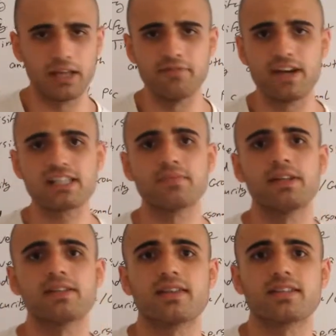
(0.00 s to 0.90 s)

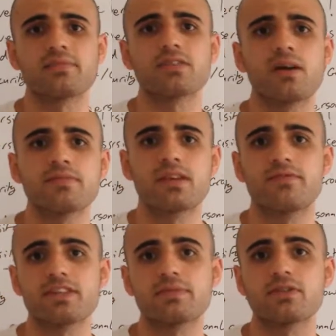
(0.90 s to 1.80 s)
investment is that sometimes the
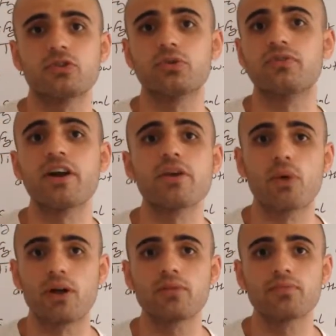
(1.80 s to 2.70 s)
investments are doing very
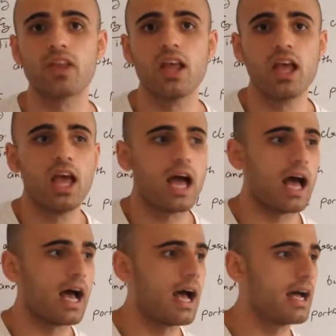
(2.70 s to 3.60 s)
well,
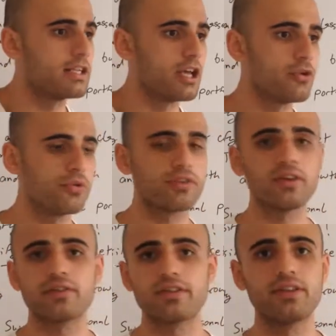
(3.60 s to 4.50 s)
and you
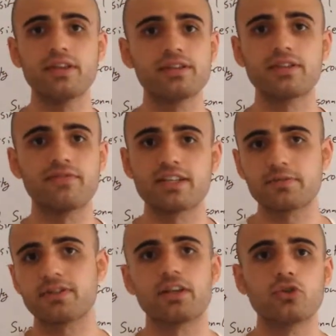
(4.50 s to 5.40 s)
think that these
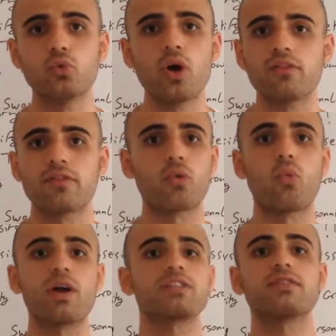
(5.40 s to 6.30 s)
investments are going to do well for the
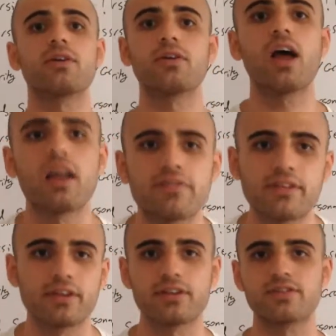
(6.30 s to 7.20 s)
rest of their life,
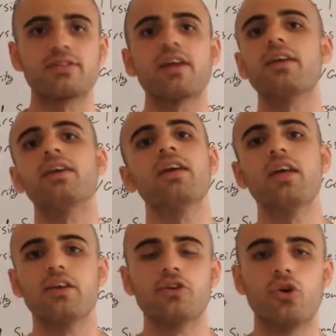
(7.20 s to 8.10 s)
and they're going to stay
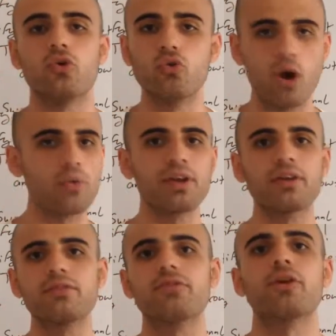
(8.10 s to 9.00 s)

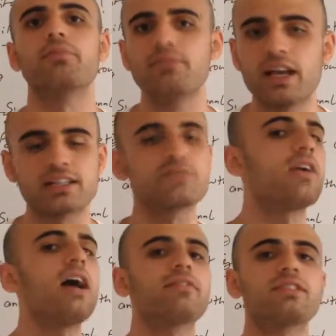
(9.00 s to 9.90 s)
growing for the next
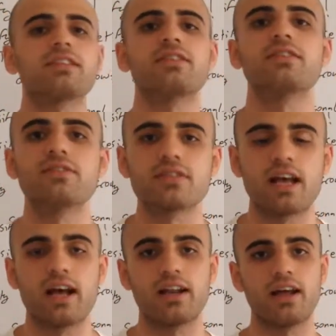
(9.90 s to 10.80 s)
5 to 6 years.
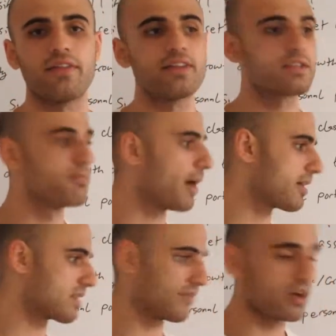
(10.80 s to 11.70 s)
And this
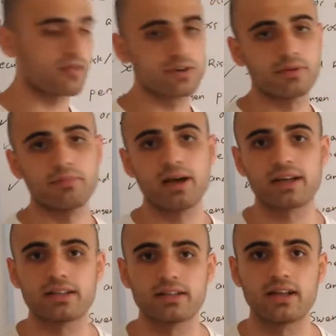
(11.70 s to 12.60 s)
bias I've covered
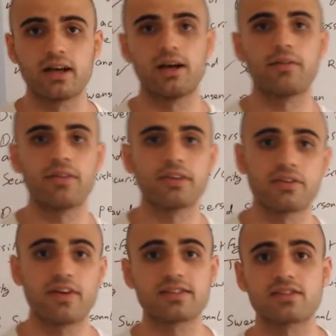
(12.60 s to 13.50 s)
back in Thinking
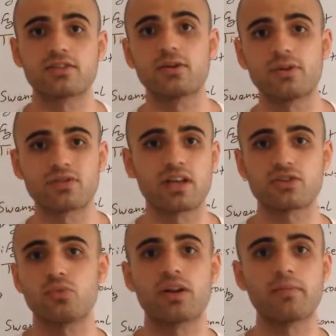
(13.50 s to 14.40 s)
Fast and Slow, and it's
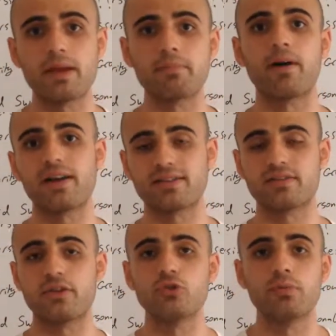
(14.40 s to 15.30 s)
actually one of the main biases
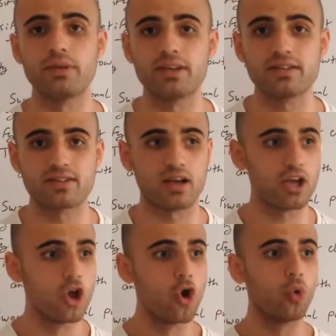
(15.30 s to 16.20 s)
of the human being, is
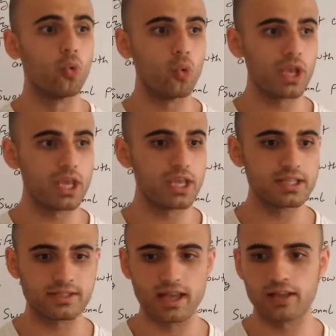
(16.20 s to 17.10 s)
that
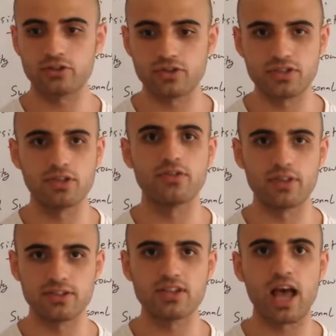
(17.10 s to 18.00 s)
we tend to see
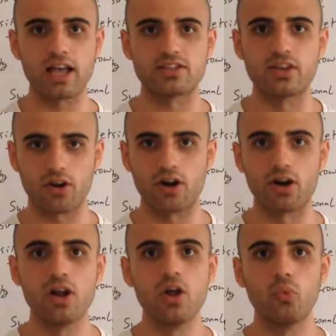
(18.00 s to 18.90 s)
things as they are.
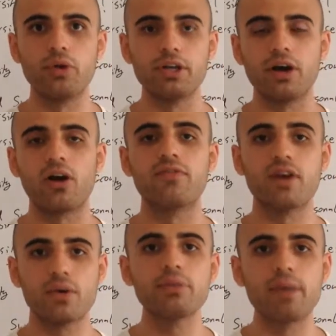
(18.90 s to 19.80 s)
We are
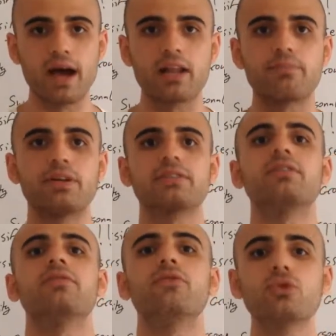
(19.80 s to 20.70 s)
very bad at
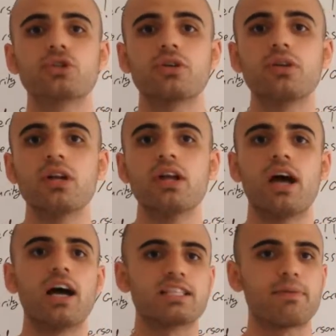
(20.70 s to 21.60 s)
predicting the future,
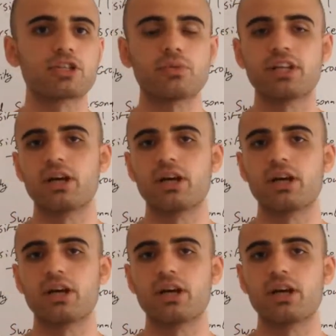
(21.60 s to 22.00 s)
especially when